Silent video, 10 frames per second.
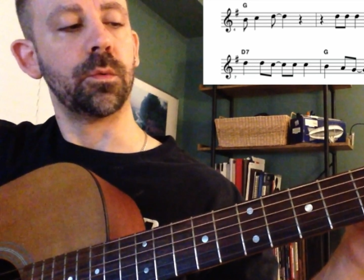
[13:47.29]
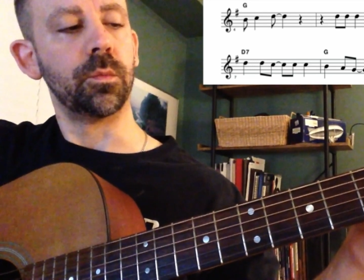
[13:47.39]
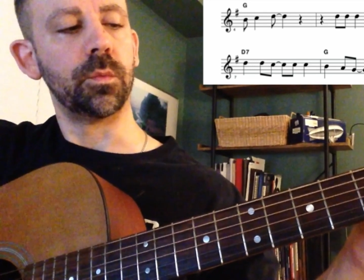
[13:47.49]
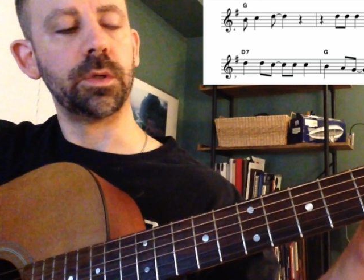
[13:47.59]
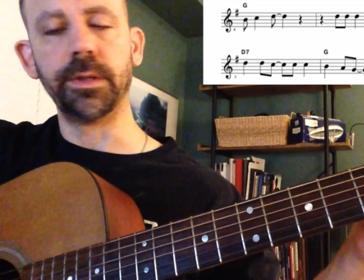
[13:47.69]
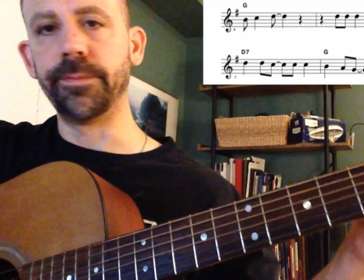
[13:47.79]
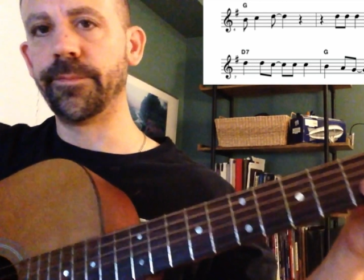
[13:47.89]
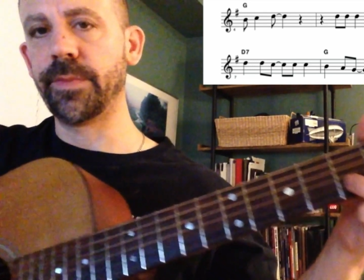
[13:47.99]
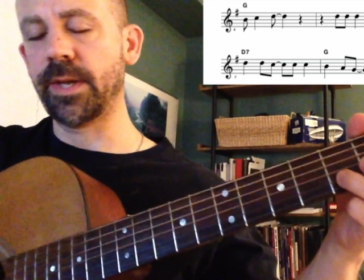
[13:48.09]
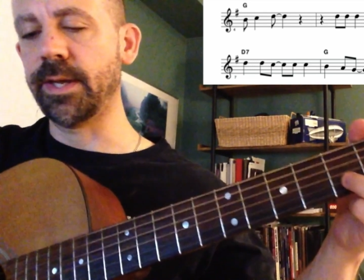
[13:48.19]
1
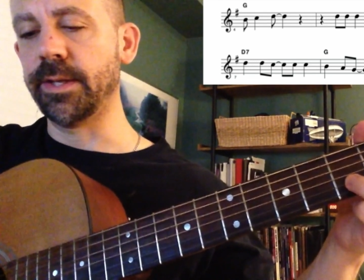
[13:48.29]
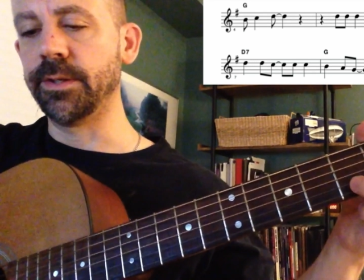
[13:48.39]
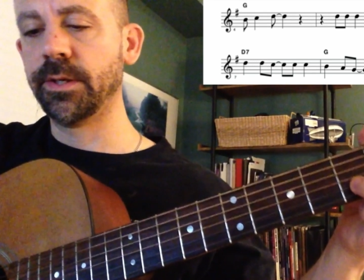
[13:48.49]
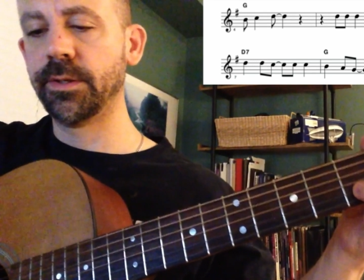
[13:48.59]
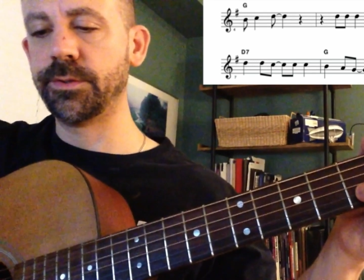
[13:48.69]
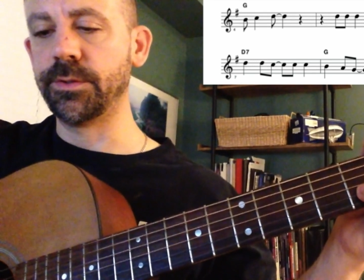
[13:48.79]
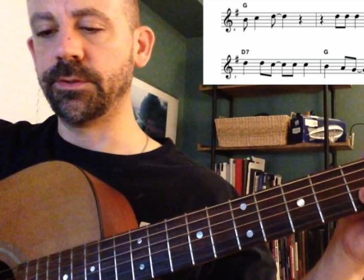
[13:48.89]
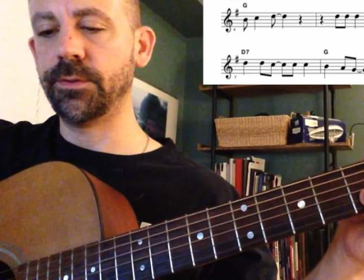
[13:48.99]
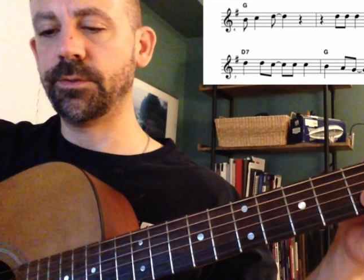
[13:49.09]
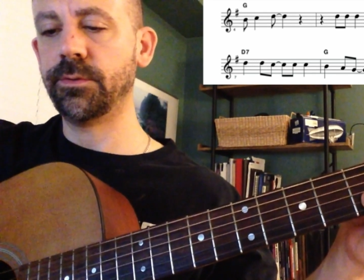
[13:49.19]
and
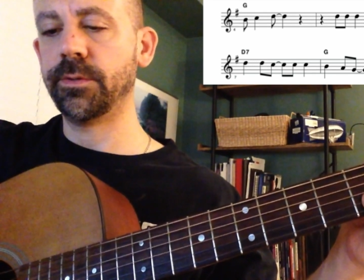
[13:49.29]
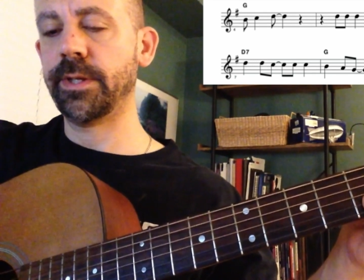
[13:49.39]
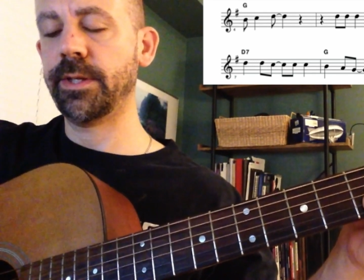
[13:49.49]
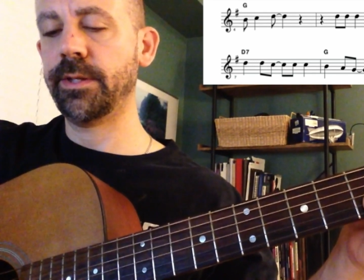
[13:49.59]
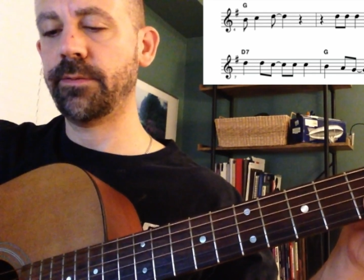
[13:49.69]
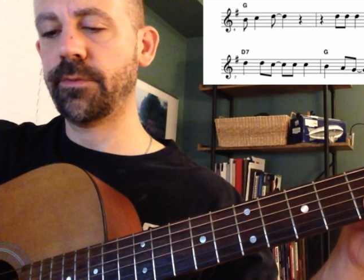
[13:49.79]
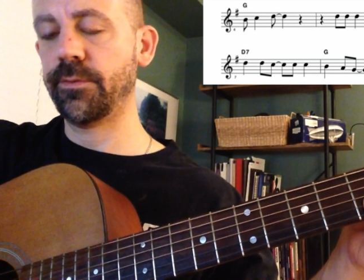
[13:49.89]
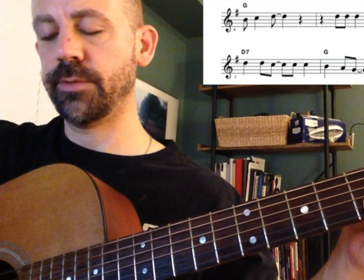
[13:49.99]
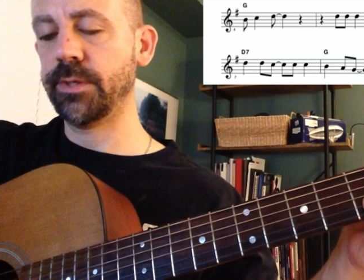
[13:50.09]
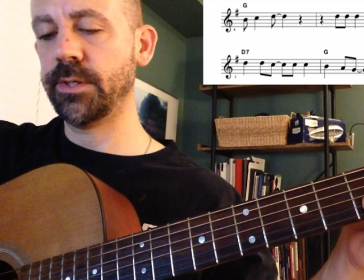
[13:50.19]
2 and
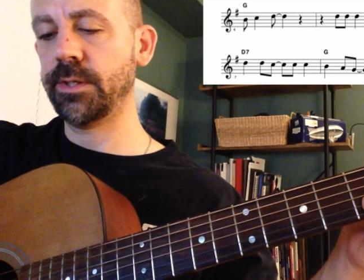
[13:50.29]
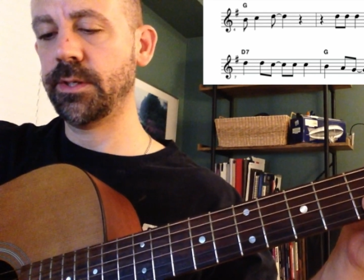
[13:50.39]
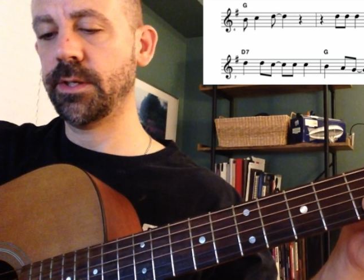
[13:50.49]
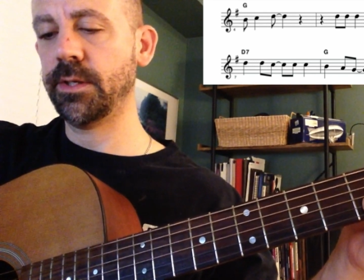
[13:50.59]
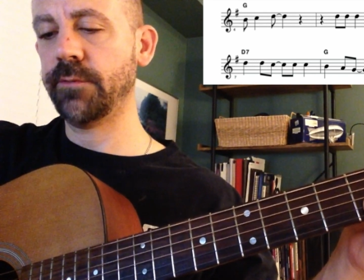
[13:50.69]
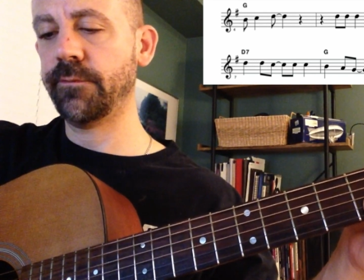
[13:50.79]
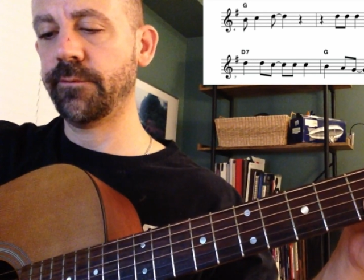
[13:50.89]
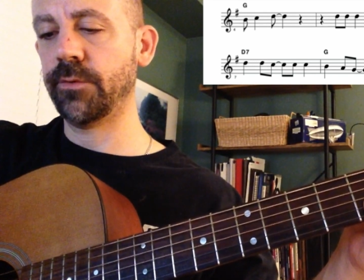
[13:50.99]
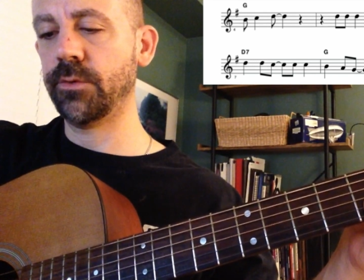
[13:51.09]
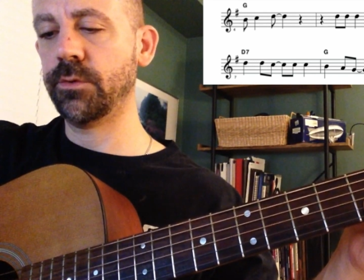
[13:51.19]
3 and
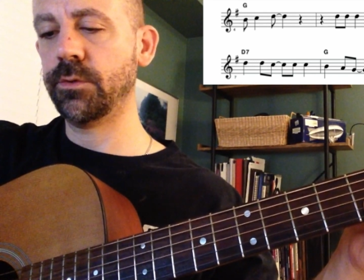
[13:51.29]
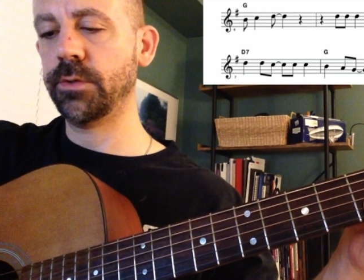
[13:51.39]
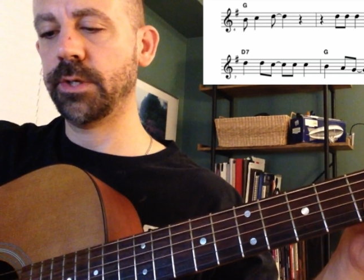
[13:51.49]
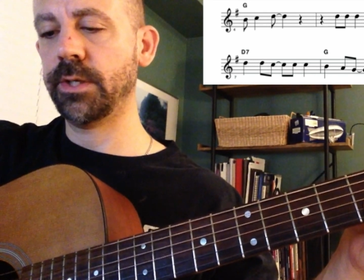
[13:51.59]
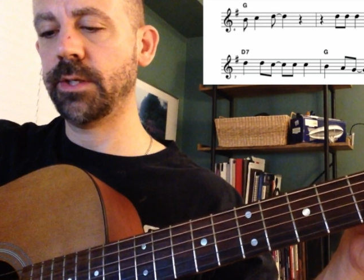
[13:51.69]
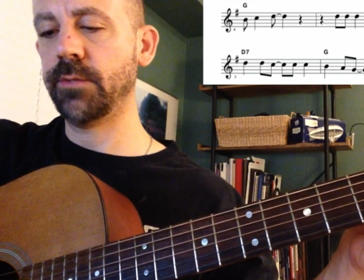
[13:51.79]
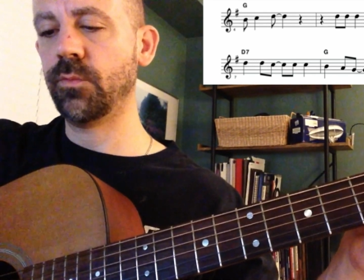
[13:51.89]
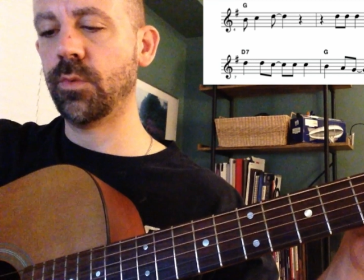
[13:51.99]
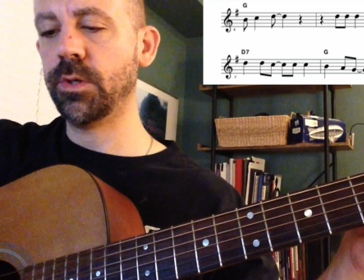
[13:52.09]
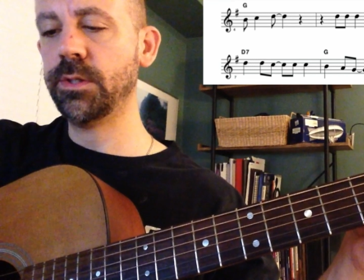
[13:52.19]
4 and
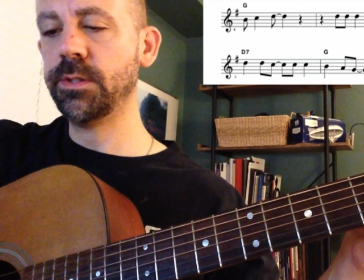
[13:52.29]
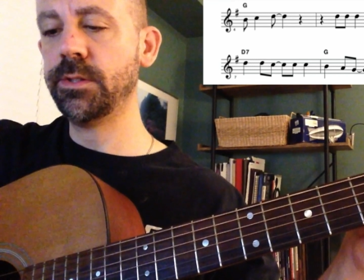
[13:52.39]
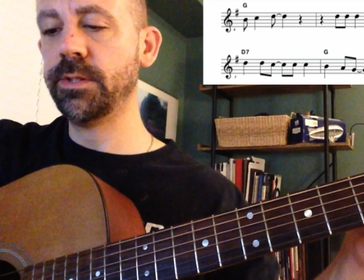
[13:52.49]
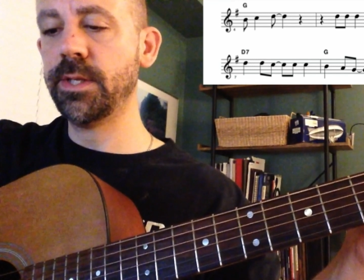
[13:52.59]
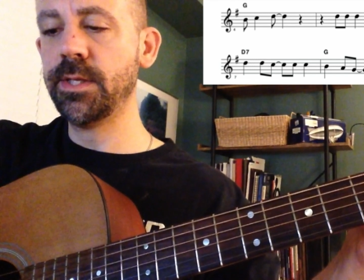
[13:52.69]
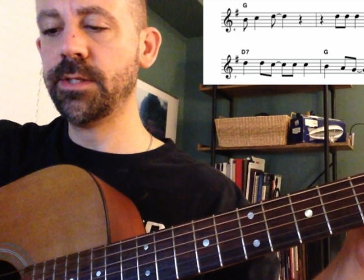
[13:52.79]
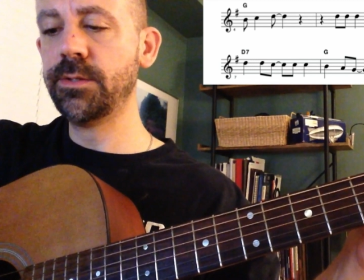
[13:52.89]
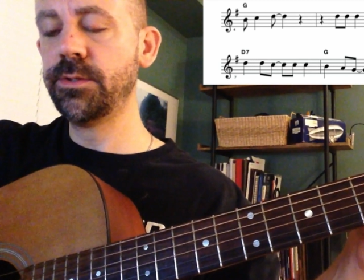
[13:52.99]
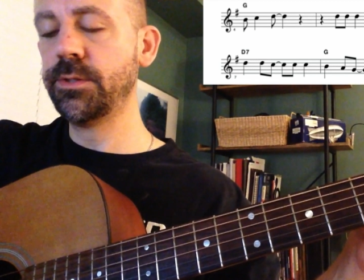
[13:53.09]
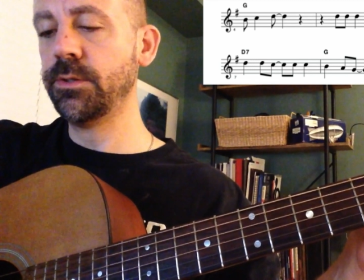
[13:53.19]
1
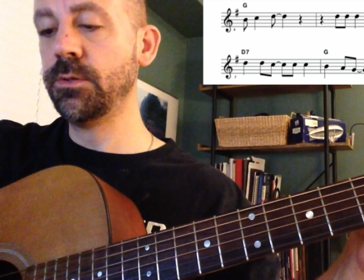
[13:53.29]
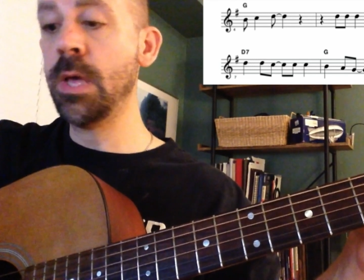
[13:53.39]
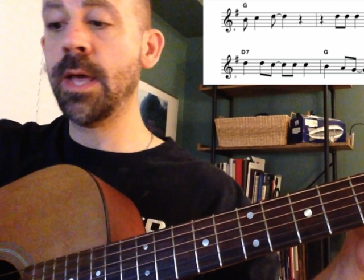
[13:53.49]
and 2